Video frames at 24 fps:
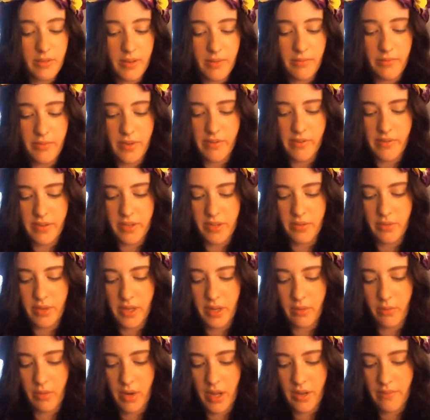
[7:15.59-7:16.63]
from Forever
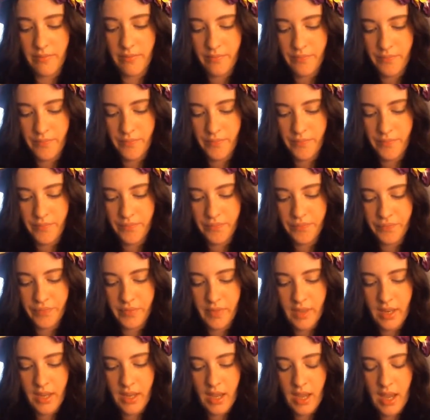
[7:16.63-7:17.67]
21.
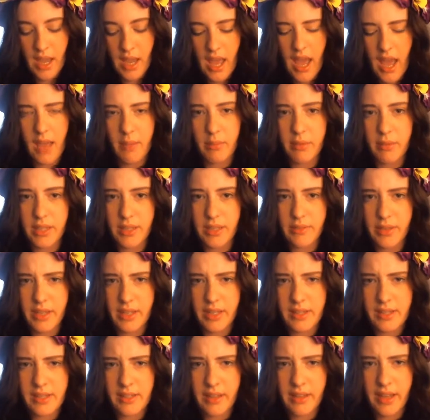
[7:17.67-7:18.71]
I believe you
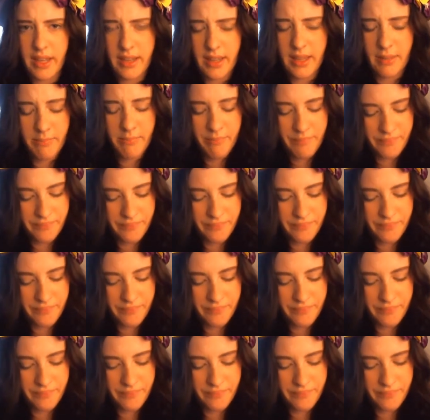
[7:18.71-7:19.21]
can still get them.